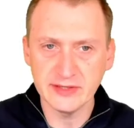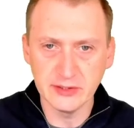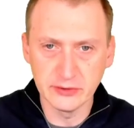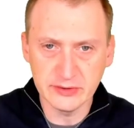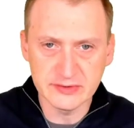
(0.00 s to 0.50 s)
take
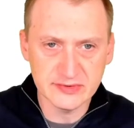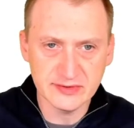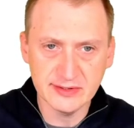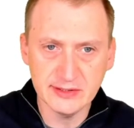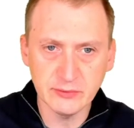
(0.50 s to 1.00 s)
a look and
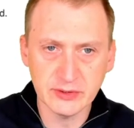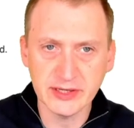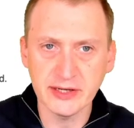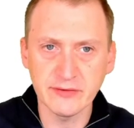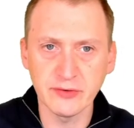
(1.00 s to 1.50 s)
see what
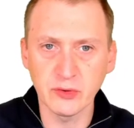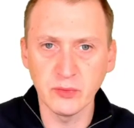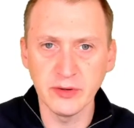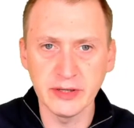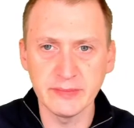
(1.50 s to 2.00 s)
kind of
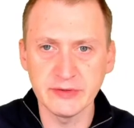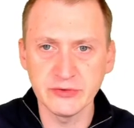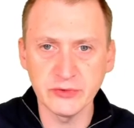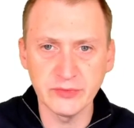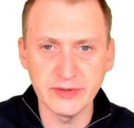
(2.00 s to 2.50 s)
requirements
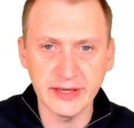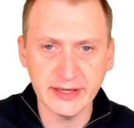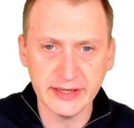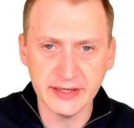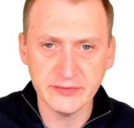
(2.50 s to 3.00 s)
do we
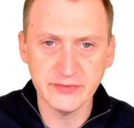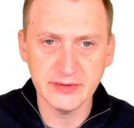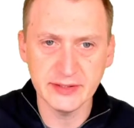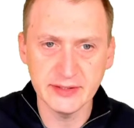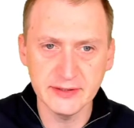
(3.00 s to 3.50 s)
have
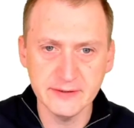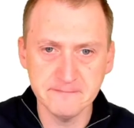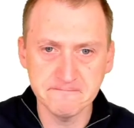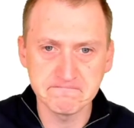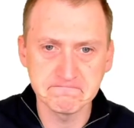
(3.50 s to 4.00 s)
here.